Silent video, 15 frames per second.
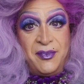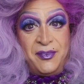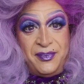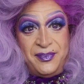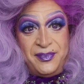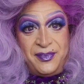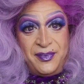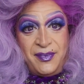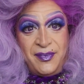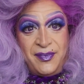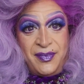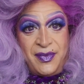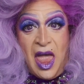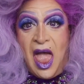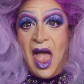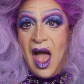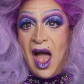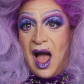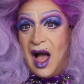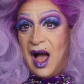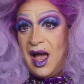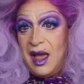Hmm.
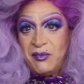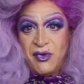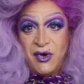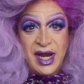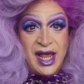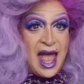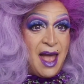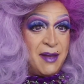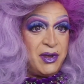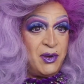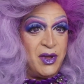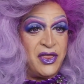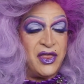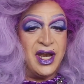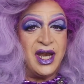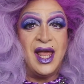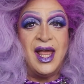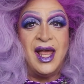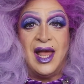I'm pretty happy with it.